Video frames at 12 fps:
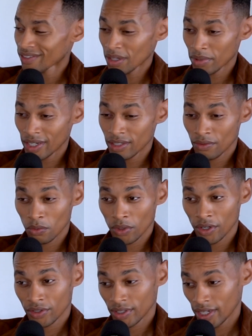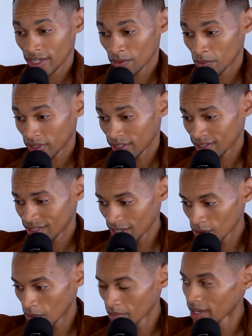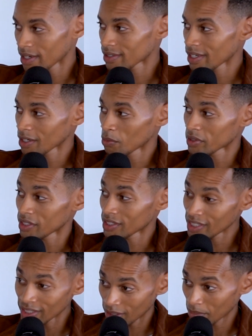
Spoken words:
sometimes even worse than hanging with the single man is hanging with the cheating